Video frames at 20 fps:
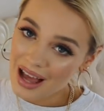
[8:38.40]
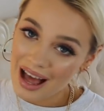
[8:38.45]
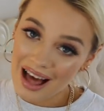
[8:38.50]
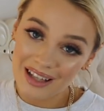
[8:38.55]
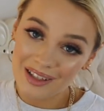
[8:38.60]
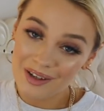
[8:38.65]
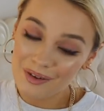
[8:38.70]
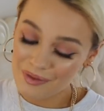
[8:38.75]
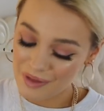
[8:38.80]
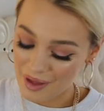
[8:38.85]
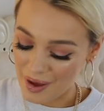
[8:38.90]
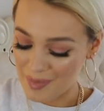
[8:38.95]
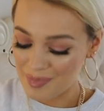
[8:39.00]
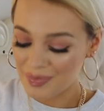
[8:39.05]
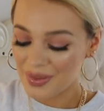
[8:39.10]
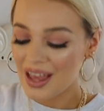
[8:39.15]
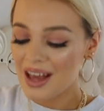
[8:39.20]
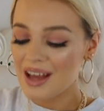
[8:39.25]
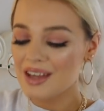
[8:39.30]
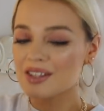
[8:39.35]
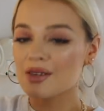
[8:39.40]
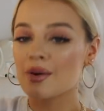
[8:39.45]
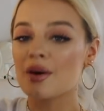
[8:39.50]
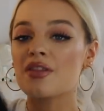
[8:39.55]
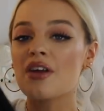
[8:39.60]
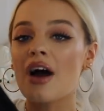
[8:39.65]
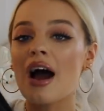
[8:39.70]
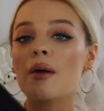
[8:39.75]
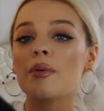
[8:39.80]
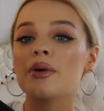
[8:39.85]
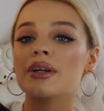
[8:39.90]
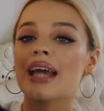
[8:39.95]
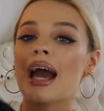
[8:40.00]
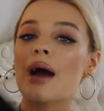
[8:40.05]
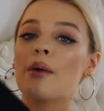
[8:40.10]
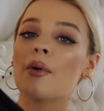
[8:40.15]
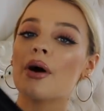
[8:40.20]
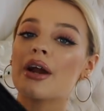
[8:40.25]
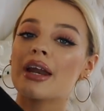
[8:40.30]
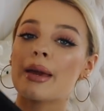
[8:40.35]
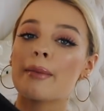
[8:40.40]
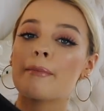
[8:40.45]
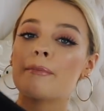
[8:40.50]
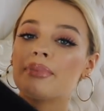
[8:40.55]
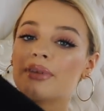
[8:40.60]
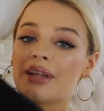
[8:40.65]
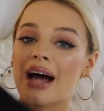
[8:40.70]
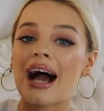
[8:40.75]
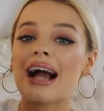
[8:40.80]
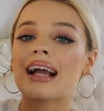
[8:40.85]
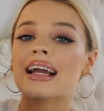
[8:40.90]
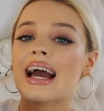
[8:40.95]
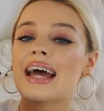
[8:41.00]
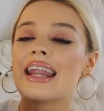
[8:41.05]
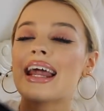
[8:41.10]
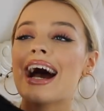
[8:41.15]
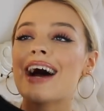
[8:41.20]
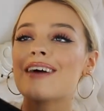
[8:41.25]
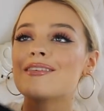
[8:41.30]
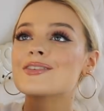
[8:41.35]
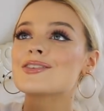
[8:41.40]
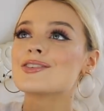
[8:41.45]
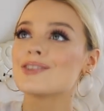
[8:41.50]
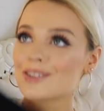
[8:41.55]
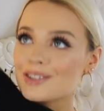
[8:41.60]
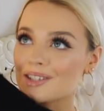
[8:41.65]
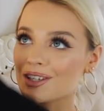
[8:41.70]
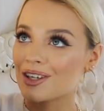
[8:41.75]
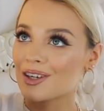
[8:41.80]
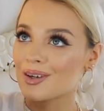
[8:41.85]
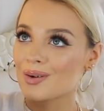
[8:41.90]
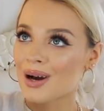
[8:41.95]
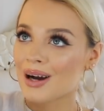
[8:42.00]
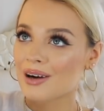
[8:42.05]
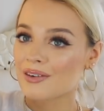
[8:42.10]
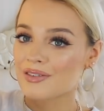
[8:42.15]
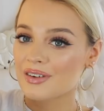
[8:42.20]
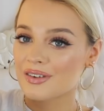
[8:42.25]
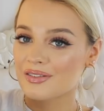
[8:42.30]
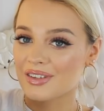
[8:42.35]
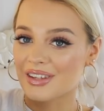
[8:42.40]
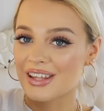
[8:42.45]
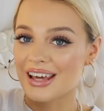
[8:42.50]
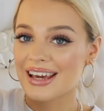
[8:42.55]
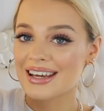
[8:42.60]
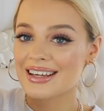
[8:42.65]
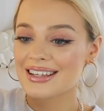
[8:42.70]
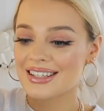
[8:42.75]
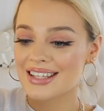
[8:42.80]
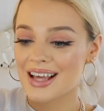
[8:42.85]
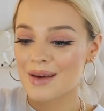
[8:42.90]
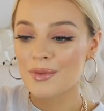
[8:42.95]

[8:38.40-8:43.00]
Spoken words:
I love them. So I thought I would get one in black, and I have such a cute outfit for this.